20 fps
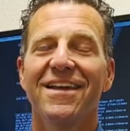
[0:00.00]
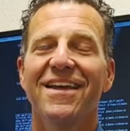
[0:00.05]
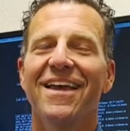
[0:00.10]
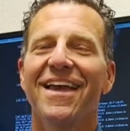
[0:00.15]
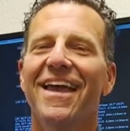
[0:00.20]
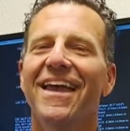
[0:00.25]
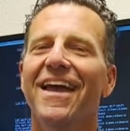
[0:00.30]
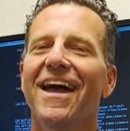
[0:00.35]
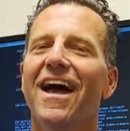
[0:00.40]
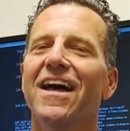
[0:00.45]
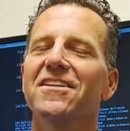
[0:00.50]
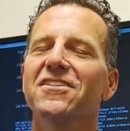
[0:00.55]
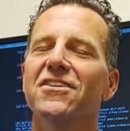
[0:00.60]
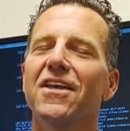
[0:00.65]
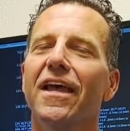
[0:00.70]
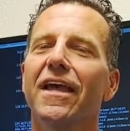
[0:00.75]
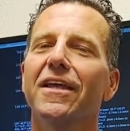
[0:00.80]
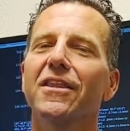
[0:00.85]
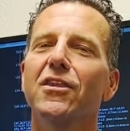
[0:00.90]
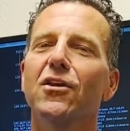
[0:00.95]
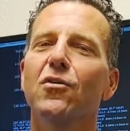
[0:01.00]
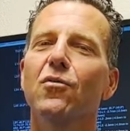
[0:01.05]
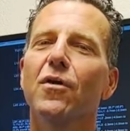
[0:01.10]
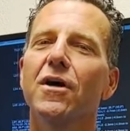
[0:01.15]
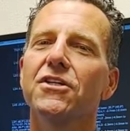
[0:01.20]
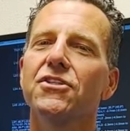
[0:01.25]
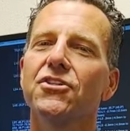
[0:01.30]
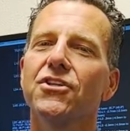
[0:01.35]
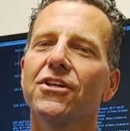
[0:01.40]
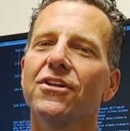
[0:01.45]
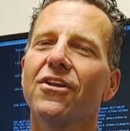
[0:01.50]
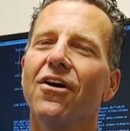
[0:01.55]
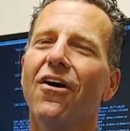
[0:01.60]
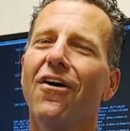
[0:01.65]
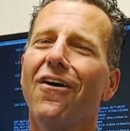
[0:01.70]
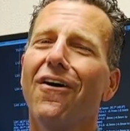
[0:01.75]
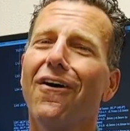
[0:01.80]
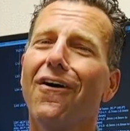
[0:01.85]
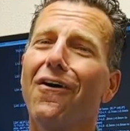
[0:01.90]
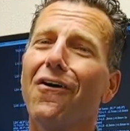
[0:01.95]
Hey guys, I get the question
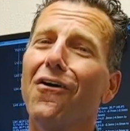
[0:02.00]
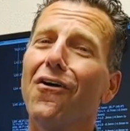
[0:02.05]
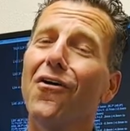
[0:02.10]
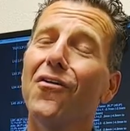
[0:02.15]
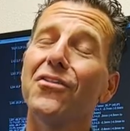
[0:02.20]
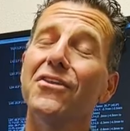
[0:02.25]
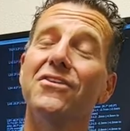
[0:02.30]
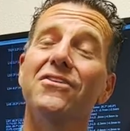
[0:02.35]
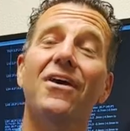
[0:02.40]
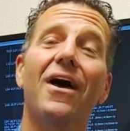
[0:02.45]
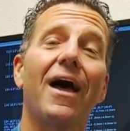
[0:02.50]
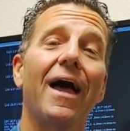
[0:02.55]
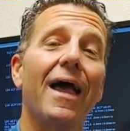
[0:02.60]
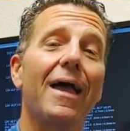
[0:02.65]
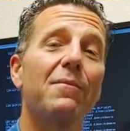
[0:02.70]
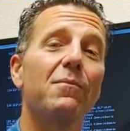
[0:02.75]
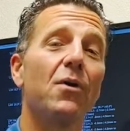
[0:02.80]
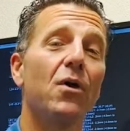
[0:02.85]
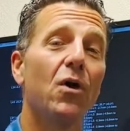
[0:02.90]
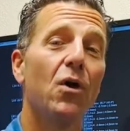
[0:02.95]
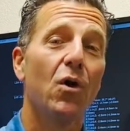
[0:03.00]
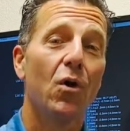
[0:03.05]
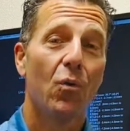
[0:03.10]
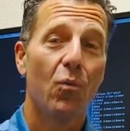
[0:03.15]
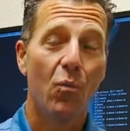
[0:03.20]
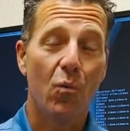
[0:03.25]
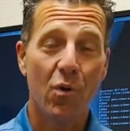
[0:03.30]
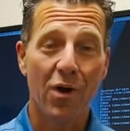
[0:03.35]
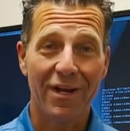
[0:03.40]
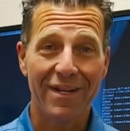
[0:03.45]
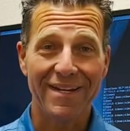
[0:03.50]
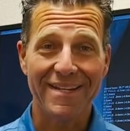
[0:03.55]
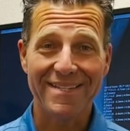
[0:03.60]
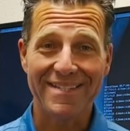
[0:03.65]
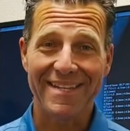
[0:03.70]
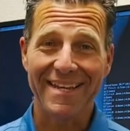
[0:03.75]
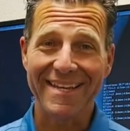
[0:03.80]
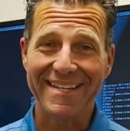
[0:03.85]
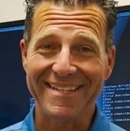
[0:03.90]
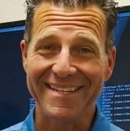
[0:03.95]
all the time, what is
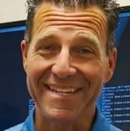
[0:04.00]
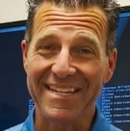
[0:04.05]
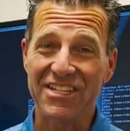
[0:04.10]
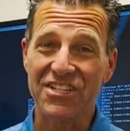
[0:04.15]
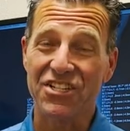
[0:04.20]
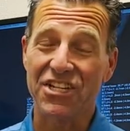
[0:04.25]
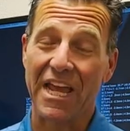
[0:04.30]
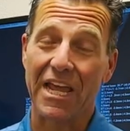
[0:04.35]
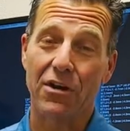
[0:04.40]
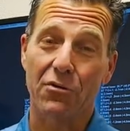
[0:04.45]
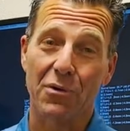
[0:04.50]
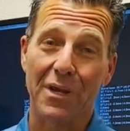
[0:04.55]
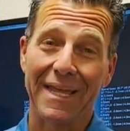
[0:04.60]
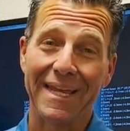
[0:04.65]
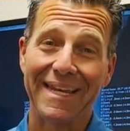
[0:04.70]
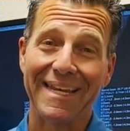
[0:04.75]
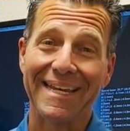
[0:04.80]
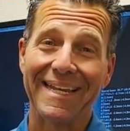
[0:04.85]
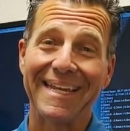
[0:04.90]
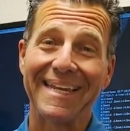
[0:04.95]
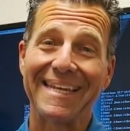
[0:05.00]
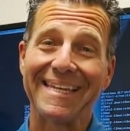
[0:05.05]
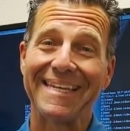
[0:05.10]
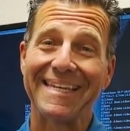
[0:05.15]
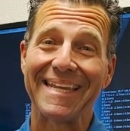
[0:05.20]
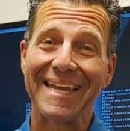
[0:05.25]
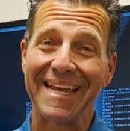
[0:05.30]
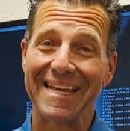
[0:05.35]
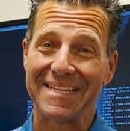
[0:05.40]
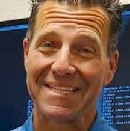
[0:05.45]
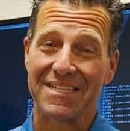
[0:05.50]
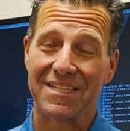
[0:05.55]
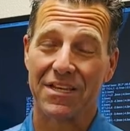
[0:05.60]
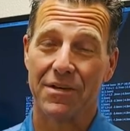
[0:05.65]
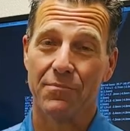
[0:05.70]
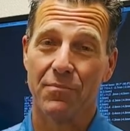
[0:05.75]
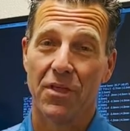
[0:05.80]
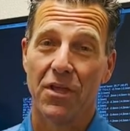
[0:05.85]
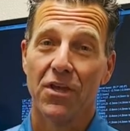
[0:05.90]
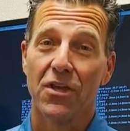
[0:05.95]
a degenerated disc?
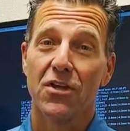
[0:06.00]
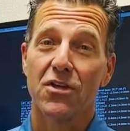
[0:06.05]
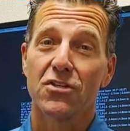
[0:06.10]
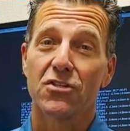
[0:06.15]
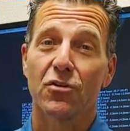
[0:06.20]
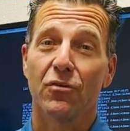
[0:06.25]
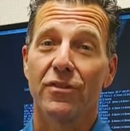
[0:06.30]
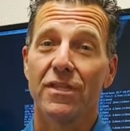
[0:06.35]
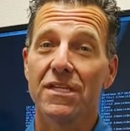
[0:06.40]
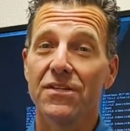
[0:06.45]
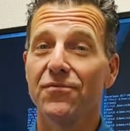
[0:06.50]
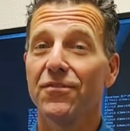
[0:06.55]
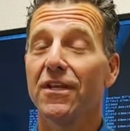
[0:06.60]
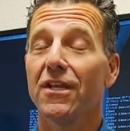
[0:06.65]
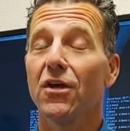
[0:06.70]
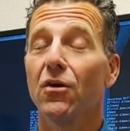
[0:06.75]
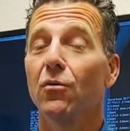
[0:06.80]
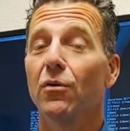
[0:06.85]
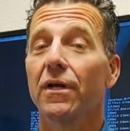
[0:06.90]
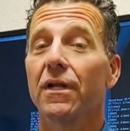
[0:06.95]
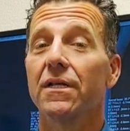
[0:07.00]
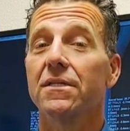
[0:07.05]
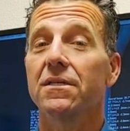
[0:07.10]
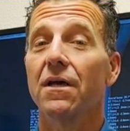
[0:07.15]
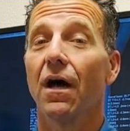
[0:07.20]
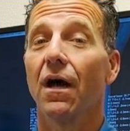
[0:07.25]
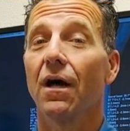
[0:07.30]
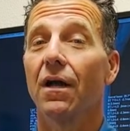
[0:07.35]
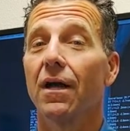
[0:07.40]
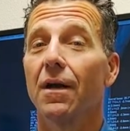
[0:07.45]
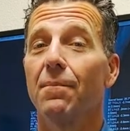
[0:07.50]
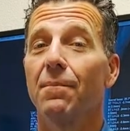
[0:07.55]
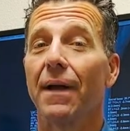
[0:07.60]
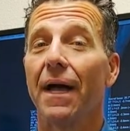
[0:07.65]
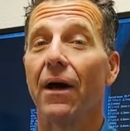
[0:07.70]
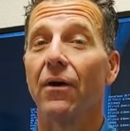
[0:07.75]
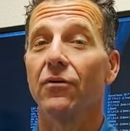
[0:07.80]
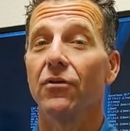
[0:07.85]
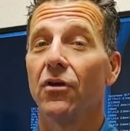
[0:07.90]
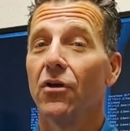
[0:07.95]
So in this video, we're going to talk
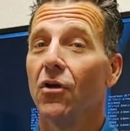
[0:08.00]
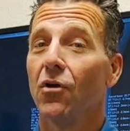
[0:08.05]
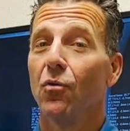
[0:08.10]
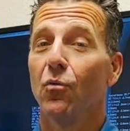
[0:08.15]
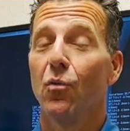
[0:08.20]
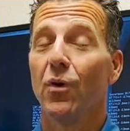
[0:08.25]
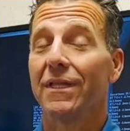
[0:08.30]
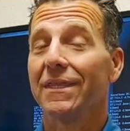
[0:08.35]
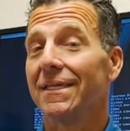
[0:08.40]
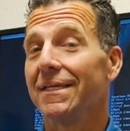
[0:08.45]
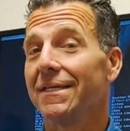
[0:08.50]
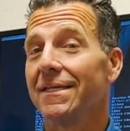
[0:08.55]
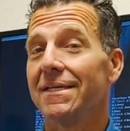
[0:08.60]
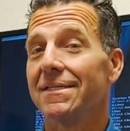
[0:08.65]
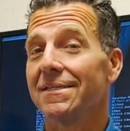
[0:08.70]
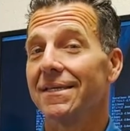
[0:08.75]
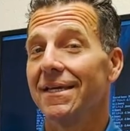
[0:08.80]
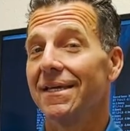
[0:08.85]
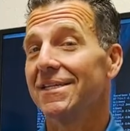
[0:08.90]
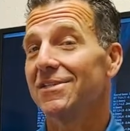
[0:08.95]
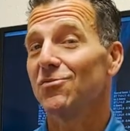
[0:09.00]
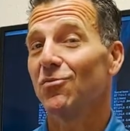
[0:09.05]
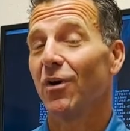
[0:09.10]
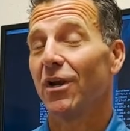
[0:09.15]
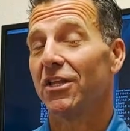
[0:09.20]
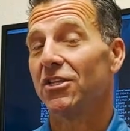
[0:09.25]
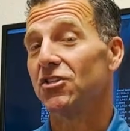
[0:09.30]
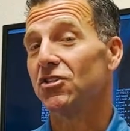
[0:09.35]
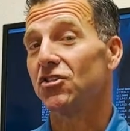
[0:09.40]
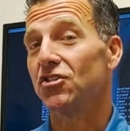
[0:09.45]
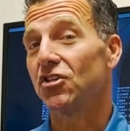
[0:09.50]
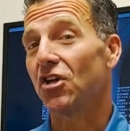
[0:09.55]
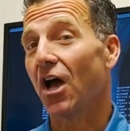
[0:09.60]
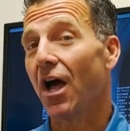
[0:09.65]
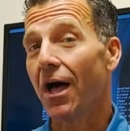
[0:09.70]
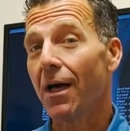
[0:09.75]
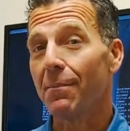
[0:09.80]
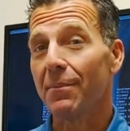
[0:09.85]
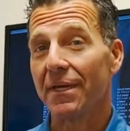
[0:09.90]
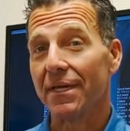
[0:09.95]
about what the disc is, what its
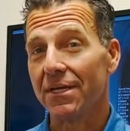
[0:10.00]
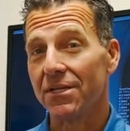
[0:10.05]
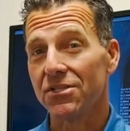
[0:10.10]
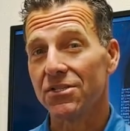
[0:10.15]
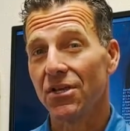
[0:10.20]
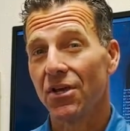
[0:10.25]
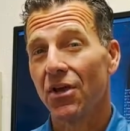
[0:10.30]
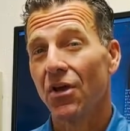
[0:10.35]
job is,